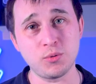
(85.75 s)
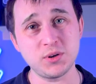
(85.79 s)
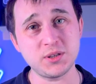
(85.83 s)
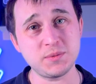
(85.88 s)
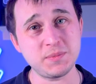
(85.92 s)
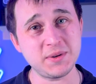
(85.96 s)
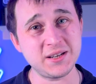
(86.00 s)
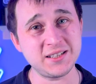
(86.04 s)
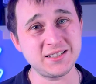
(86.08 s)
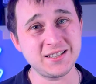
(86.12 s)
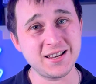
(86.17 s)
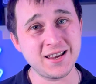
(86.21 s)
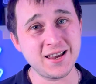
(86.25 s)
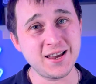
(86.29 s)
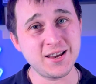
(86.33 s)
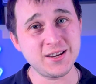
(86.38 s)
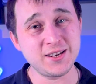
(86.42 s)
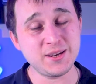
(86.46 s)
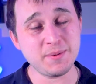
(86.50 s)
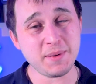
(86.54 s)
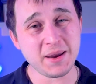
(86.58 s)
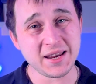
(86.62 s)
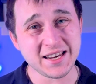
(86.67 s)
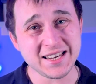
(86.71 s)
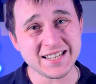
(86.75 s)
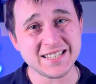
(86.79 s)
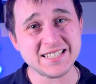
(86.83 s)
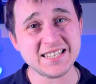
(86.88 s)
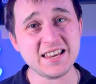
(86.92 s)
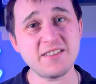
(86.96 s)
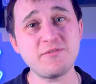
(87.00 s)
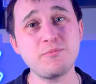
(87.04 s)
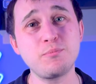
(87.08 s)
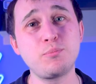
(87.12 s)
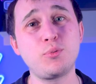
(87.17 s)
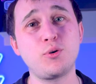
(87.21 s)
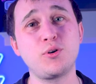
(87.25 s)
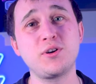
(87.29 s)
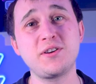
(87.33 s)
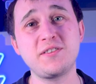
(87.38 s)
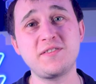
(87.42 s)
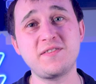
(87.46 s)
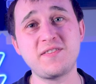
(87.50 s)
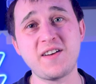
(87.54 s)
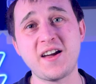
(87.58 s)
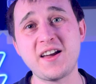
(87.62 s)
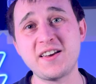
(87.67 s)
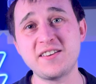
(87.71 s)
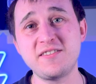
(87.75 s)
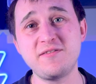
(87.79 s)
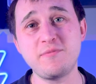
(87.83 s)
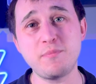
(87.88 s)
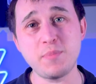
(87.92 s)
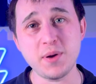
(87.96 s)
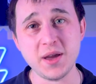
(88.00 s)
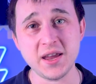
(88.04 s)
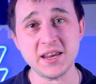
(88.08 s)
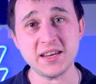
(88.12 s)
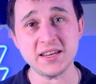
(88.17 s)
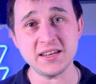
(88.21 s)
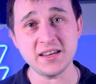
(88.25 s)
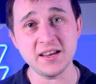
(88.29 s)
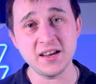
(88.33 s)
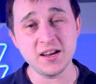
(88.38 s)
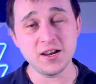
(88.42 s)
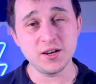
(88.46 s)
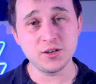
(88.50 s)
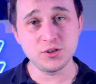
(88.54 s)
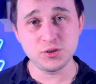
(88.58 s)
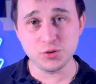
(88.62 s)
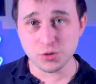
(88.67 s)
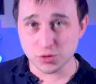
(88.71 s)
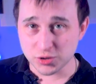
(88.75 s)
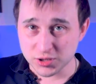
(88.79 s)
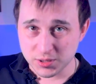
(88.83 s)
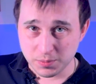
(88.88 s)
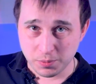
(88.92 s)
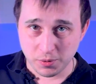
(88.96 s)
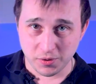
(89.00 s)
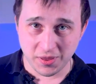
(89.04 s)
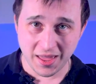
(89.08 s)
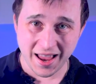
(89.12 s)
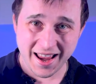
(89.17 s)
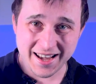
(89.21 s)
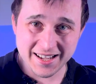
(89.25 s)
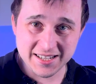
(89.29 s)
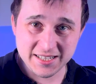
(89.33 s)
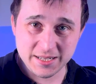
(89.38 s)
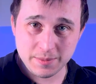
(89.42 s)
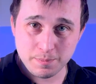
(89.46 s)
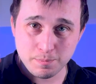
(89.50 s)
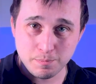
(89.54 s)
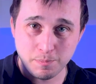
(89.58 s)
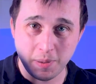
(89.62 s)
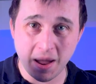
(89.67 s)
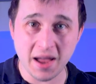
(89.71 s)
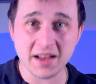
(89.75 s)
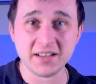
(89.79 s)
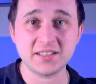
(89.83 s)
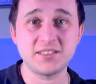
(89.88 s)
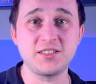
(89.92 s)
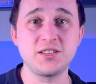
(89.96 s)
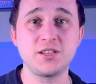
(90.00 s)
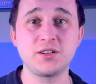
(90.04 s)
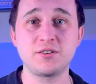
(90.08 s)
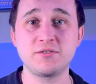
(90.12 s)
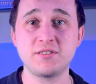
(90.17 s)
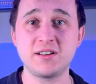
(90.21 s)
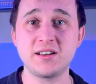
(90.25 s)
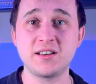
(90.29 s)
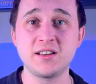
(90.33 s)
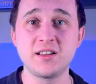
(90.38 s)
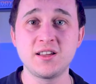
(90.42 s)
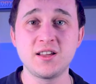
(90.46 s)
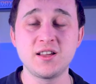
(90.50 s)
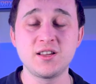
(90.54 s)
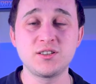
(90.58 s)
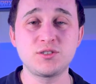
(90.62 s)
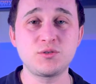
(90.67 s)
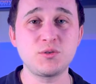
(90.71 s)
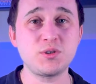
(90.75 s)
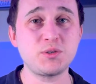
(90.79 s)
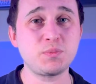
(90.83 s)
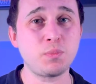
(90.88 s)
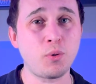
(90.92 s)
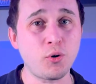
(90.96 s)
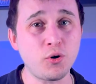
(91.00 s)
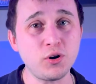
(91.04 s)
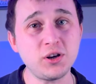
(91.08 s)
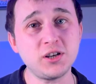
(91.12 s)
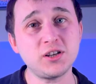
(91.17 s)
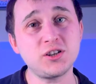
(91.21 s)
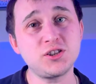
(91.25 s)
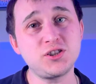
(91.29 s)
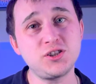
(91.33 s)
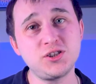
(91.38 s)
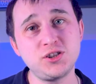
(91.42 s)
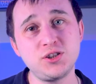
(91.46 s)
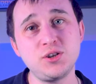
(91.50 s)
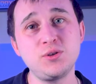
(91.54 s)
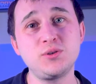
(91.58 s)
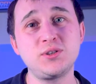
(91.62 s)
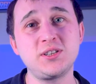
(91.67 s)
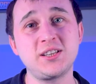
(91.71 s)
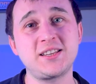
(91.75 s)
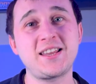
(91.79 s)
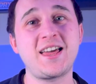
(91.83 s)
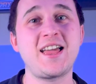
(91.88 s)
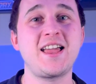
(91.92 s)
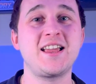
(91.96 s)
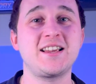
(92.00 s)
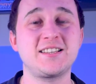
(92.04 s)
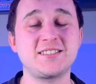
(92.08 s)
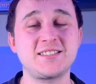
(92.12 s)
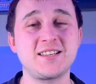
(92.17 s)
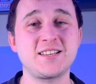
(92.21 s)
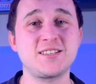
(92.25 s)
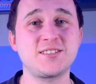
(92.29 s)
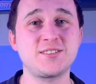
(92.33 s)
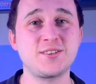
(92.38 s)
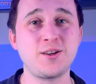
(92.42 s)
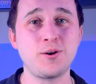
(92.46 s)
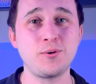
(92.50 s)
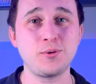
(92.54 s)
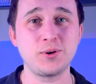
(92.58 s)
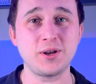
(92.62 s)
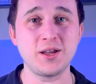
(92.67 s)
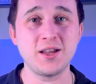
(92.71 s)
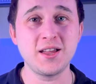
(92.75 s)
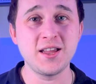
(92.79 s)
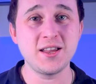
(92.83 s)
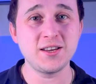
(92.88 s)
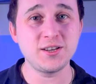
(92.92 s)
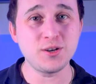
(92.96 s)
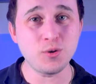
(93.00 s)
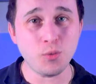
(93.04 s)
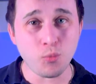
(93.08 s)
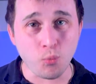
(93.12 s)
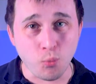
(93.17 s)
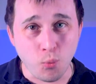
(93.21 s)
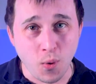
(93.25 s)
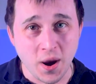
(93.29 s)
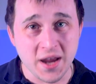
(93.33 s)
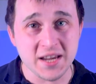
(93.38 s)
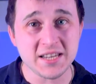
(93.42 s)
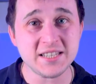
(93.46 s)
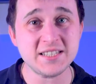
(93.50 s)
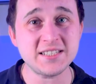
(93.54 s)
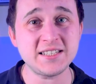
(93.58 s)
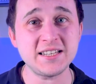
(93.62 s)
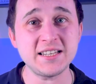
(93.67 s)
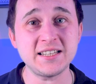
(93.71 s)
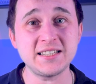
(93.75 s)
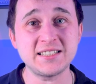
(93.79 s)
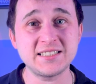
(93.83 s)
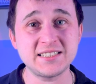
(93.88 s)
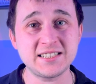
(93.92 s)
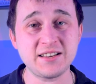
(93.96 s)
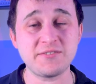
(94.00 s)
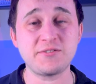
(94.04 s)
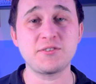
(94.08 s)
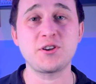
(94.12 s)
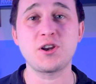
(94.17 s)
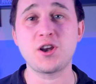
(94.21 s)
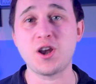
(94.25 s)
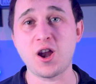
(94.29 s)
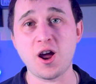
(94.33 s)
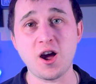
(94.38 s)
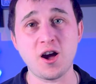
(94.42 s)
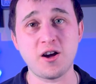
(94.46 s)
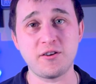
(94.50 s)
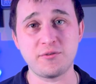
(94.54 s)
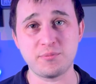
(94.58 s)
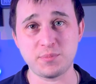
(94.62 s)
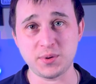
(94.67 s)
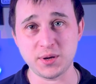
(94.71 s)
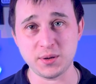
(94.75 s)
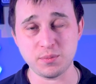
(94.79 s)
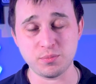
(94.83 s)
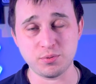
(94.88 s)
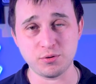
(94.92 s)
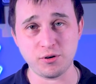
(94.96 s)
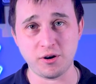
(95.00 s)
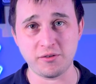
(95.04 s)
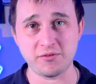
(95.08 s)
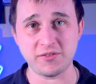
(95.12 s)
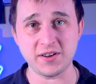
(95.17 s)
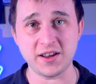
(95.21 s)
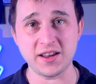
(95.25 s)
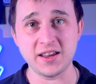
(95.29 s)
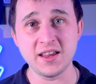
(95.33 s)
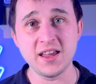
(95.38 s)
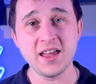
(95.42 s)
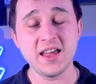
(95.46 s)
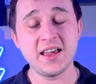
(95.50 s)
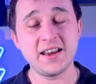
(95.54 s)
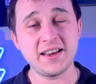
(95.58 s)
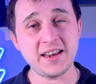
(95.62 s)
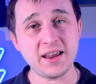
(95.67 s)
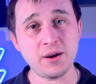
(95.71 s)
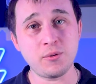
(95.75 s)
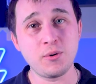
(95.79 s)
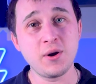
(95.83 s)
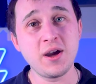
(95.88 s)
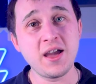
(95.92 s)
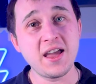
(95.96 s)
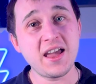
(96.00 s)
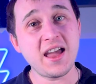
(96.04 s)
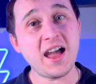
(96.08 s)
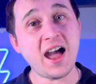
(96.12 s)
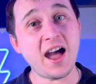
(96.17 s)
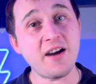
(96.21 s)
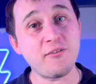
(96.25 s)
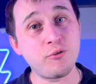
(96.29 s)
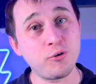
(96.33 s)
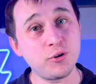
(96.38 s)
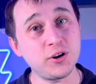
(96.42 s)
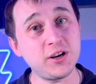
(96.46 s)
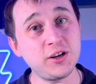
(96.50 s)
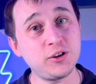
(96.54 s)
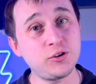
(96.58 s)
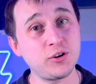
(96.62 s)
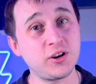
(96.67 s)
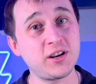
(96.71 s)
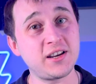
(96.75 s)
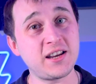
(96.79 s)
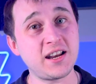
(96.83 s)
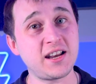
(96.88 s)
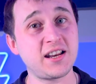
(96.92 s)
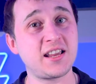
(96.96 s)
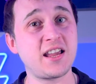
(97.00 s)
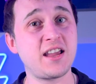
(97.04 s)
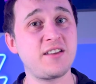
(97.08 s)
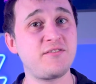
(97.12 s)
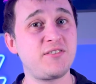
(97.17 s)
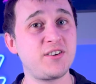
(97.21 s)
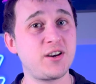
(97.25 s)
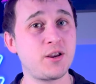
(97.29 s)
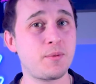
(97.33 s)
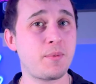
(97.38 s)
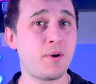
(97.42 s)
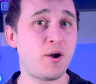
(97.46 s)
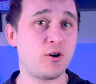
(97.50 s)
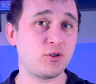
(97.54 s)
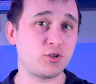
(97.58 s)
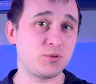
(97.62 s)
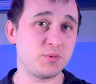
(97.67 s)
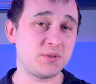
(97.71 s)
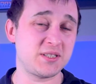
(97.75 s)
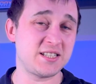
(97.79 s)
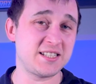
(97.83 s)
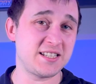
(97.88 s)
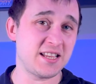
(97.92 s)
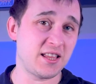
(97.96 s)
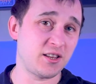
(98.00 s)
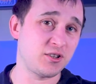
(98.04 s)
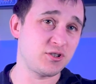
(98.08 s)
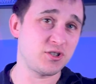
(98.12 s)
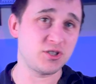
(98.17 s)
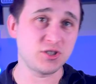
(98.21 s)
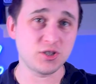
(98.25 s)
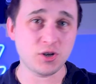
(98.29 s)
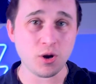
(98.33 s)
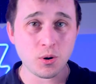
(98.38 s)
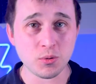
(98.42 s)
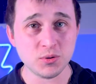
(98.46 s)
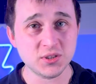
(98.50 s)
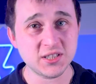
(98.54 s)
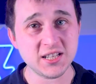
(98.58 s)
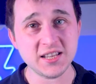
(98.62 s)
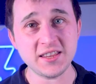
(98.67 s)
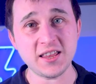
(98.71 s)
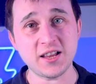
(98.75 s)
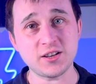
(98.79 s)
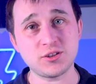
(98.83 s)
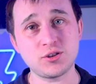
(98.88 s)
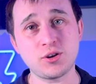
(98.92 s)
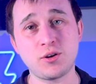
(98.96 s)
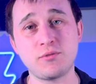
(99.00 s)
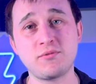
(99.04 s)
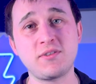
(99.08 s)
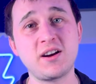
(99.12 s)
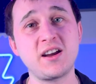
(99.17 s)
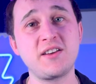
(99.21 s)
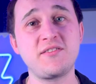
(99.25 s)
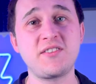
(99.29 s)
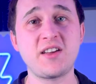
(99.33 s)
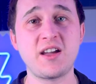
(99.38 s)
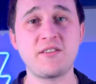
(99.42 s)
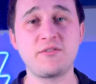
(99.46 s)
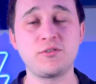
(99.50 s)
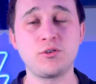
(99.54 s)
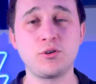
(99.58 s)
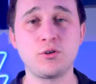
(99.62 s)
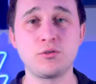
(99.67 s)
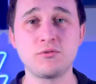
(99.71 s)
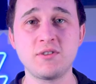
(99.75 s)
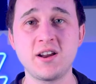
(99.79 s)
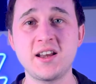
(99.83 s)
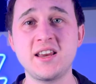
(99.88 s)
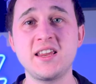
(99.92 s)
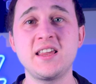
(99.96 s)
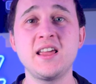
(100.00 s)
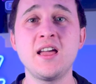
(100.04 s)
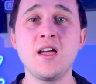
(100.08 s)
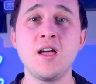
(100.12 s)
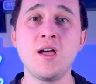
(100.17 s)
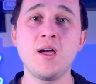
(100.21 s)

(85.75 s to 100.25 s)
which means you're making 7.5p just to put that energy back to the grid. So it's pointless using that excess solar. You're wasting 7.5p profit. Now, I've already done a dedicated video about Octopus Intelligent. Go and see that top right if you haven't already.